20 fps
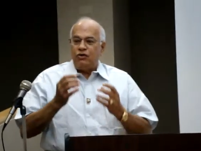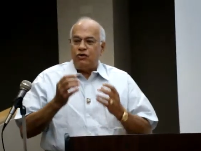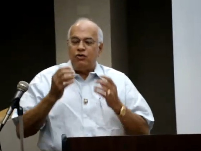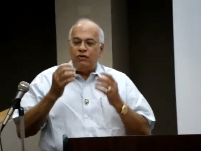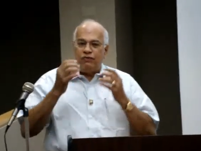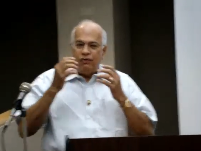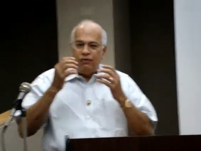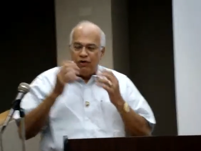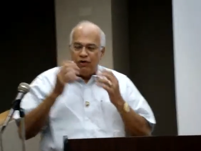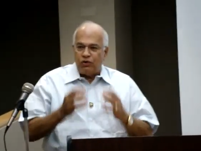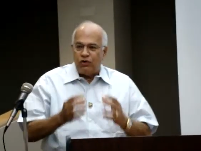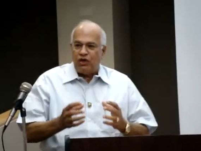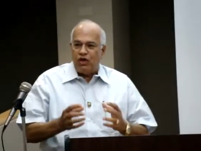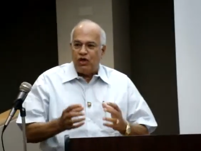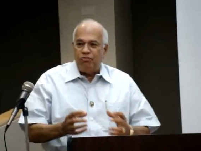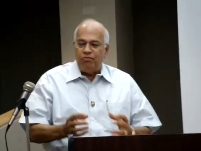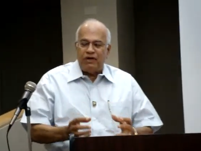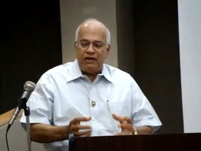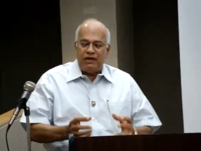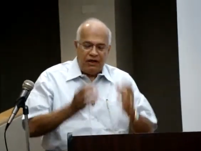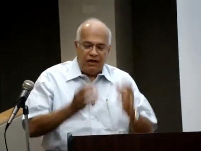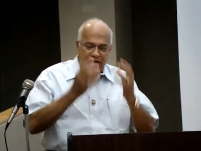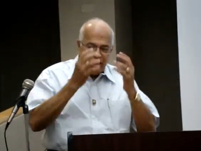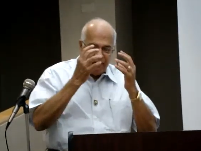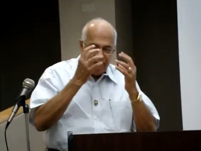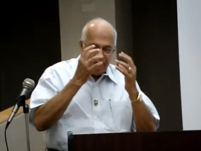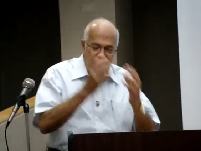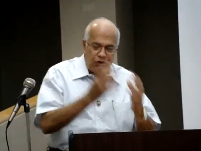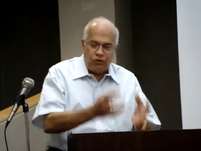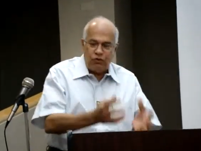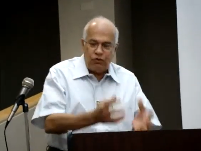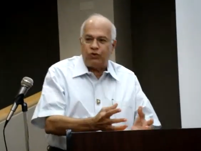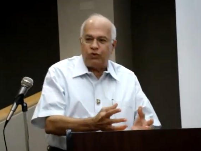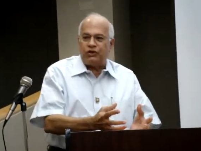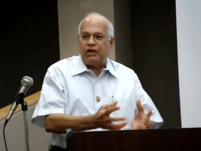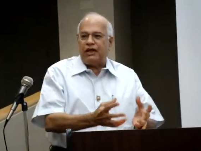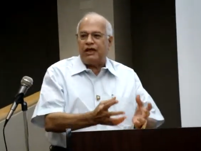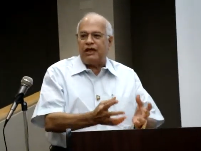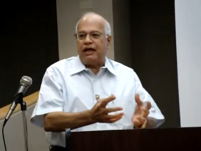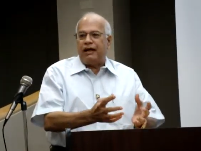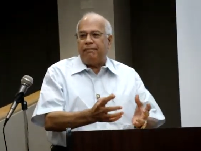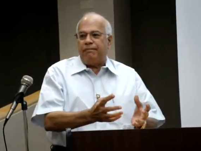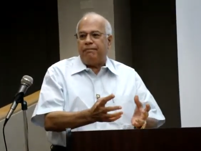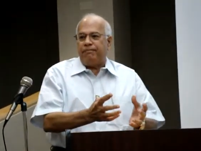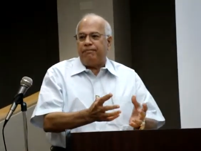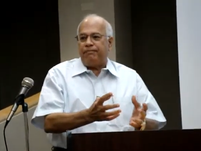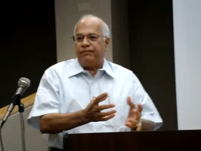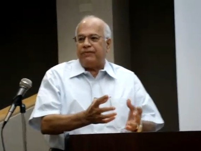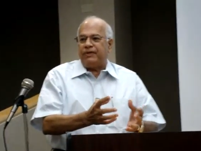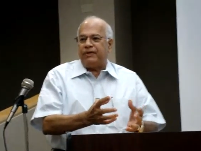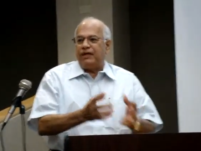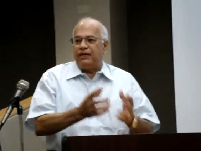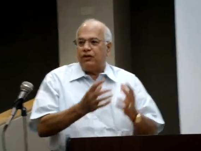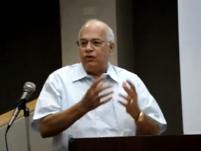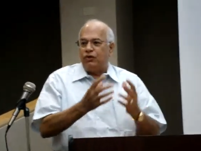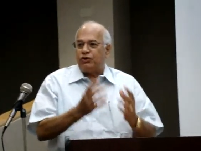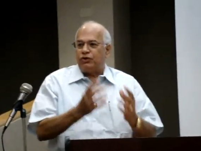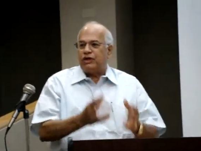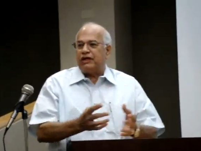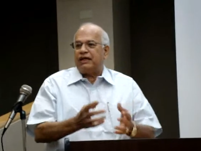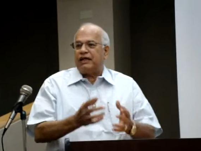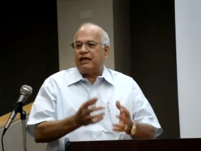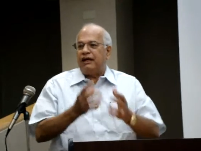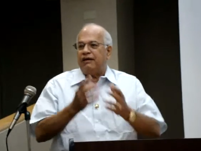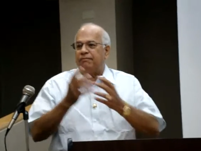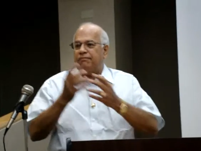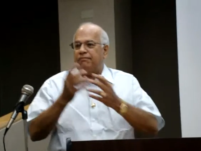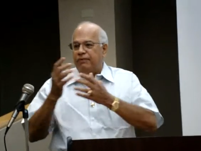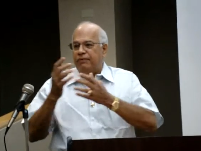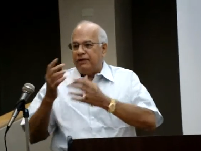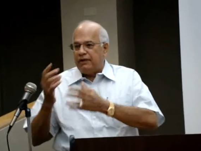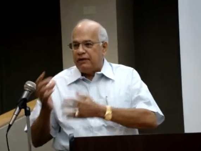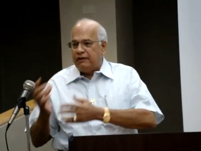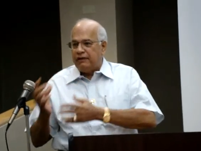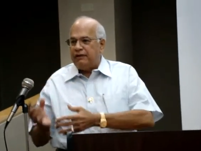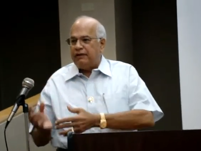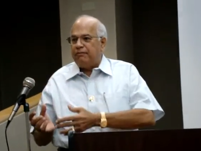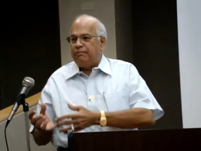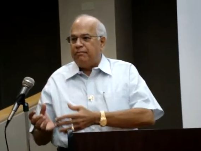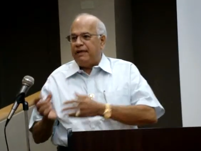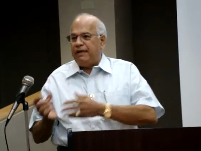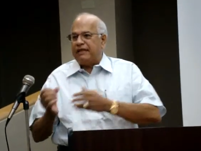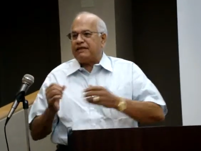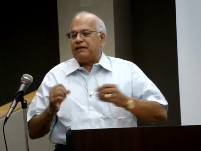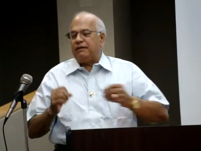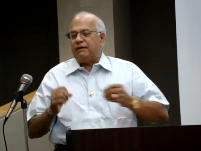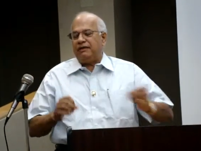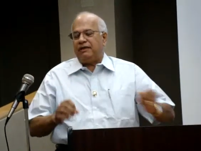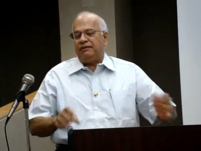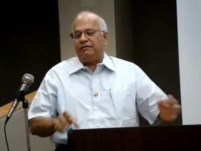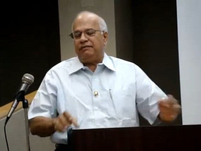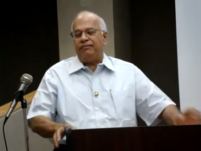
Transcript: If you want to give money, give it to Rotary Club. And Rotary Club will invest it.